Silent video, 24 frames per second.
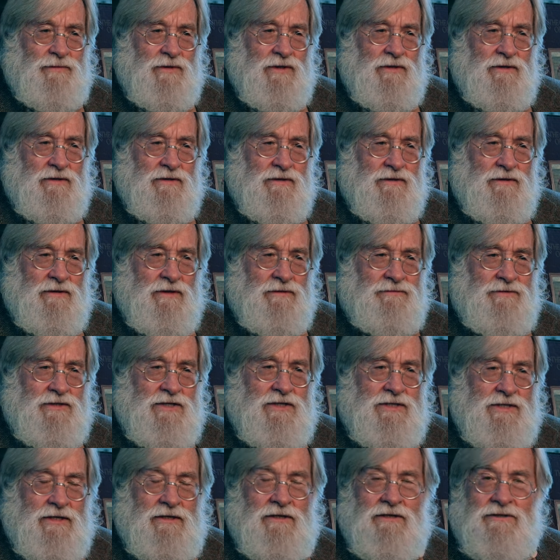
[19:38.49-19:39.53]
uh, of
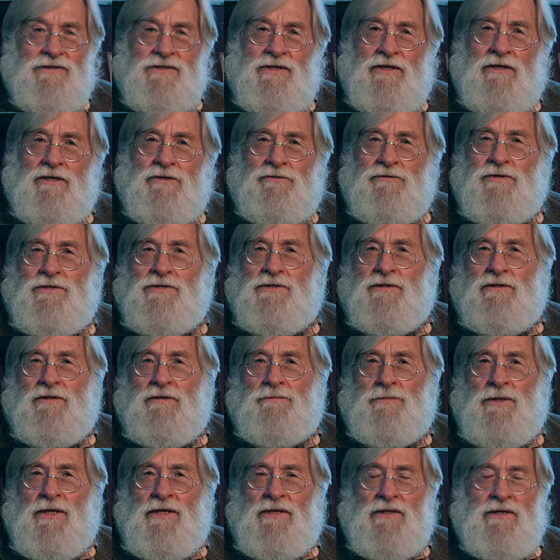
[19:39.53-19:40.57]
detail is characteristic of the
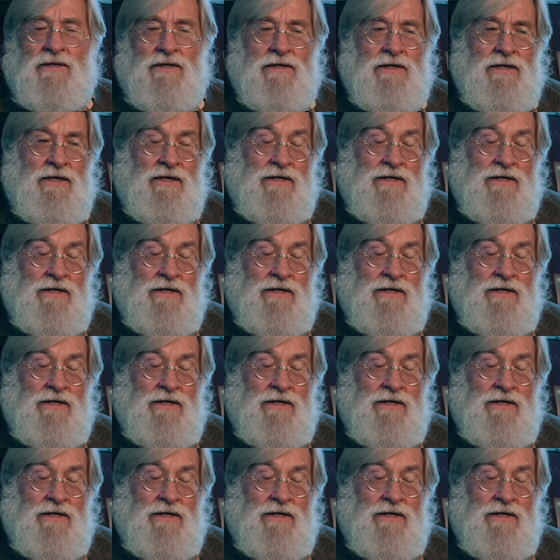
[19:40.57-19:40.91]
painting.